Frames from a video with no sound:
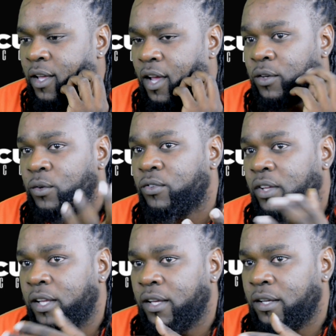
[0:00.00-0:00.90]
and you
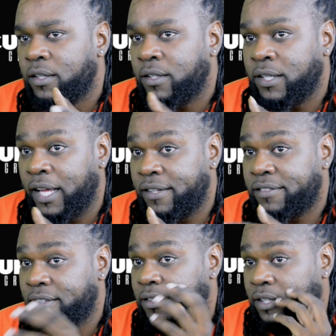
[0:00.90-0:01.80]
see
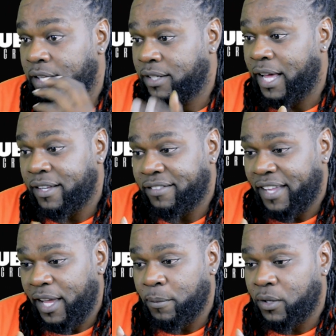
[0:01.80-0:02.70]
their
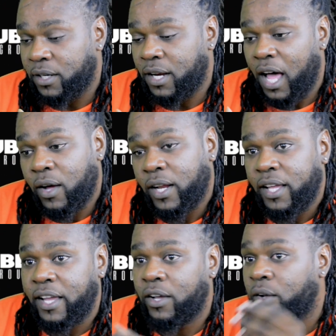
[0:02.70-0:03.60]
scheme and how
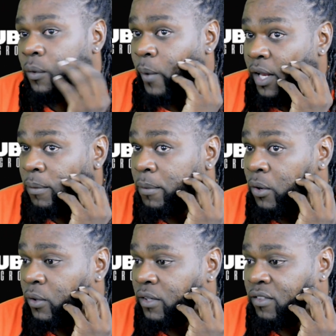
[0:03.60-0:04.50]
they went
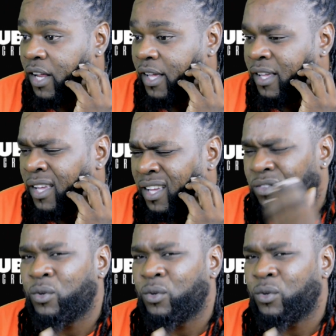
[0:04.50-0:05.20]
about, it's like, it's